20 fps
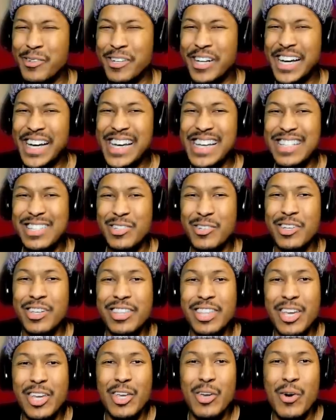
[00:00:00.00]
What? Who do
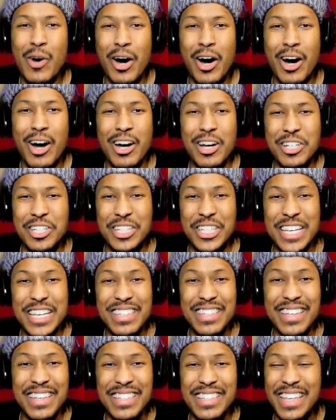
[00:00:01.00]
you think you are,
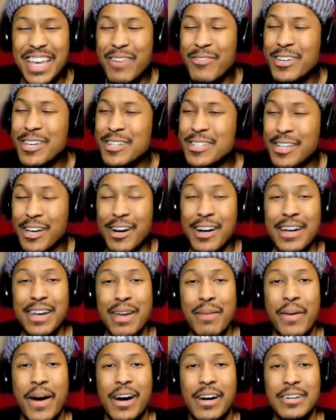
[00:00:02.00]
Jesus? Like, what are you
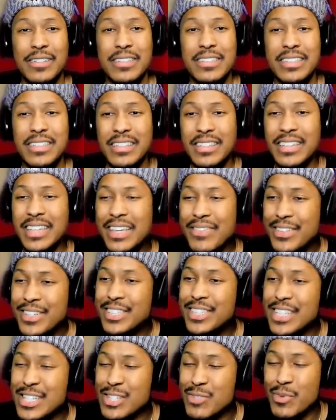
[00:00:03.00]
talking about?
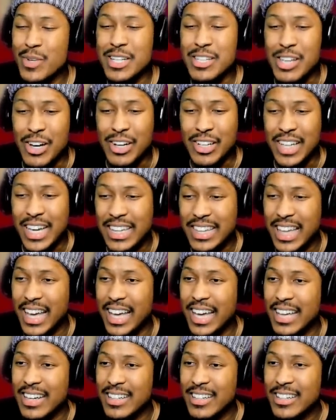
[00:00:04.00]
Even Jesus wouldn't talk like
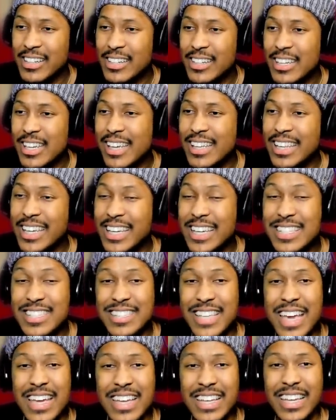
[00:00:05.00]
that. You think
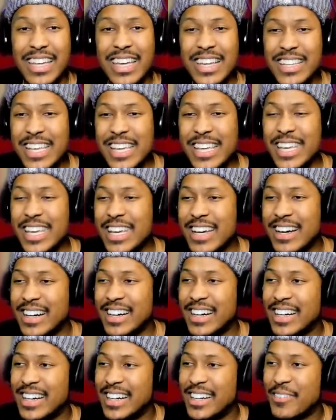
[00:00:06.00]
he's Satan? You think he,
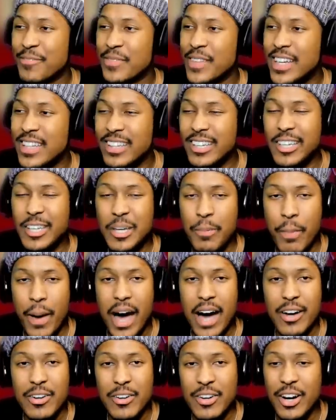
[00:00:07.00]
uh, you think he
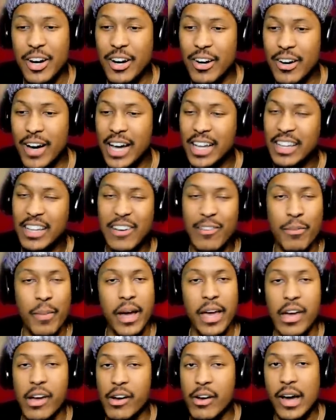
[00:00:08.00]
Bakugo? I love
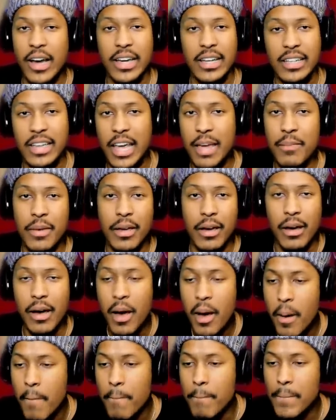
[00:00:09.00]
My Hero Academia.
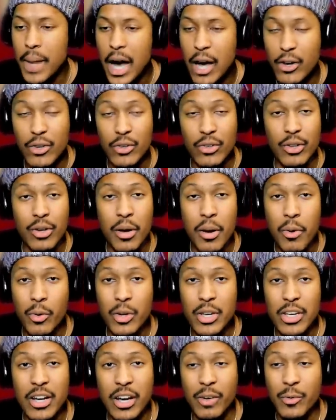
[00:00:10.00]
Baku,
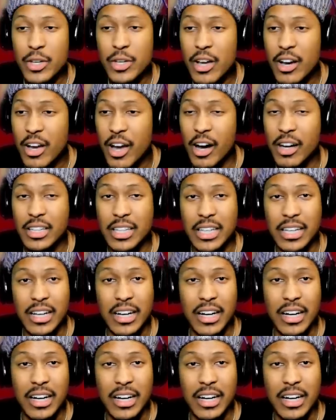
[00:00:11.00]
what do you, what do y'all call it?